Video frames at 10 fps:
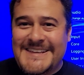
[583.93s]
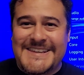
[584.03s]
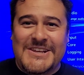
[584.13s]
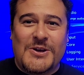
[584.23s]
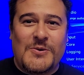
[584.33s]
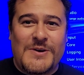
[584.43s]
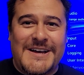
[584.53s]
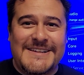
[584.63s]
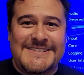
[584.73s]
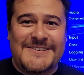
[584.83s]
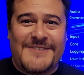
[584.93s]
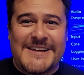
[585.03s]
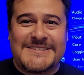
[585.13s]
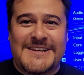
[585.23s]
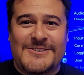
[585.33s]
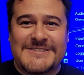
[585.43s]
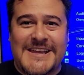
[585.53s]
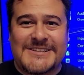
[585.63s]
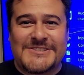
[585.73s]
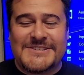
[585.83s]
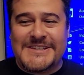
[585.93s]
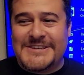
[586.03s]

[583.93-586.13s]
you know a uh, device that i was actually